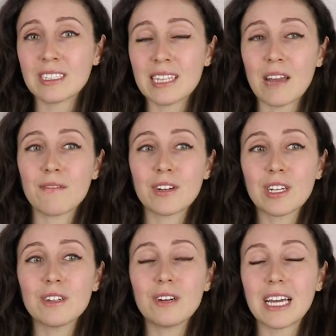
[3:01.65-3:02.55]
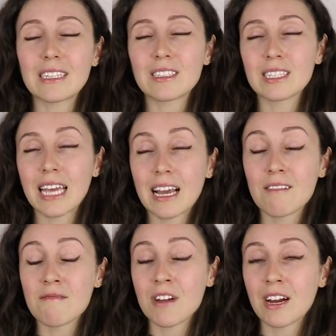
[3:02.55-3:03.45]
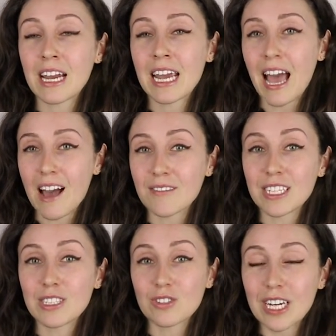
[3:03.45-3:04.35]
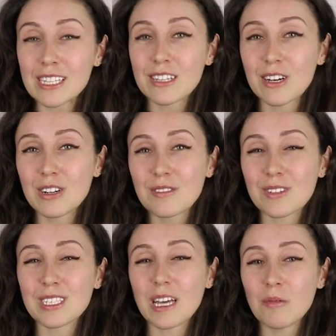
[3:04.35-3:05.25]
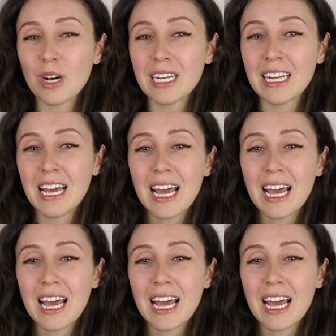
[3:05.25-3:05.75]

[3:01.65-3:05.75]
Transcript: is safe for you is just like a very heavy stress load for someone,